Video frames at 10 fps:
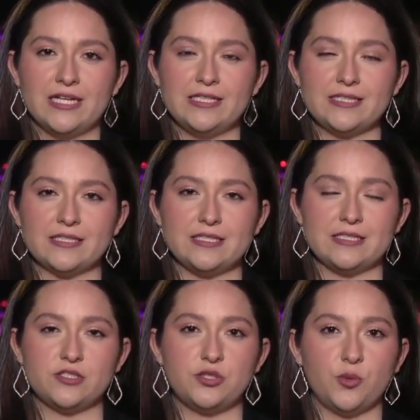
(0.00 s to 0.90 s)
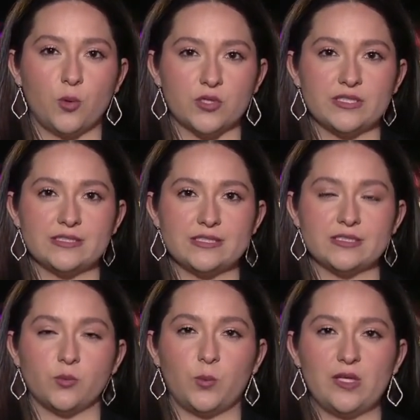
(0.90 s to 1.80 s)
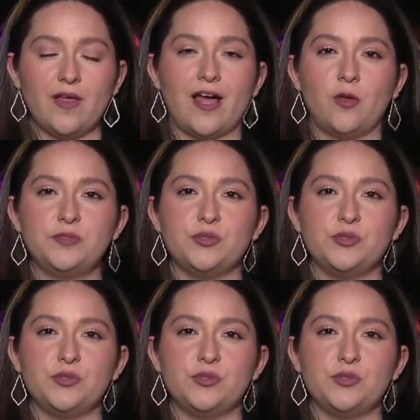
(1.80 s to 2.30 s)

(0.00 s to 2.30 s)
He says these two ordinances will help